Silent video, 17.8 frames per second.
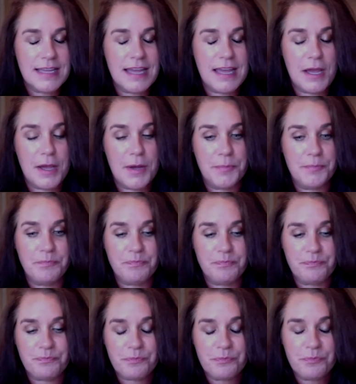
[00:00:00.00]

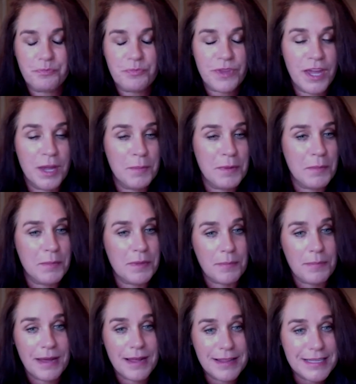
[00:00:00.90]
I'm on
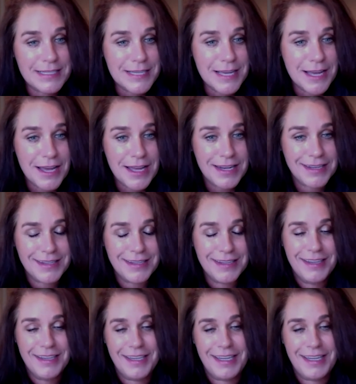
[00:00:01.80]
my Peloton,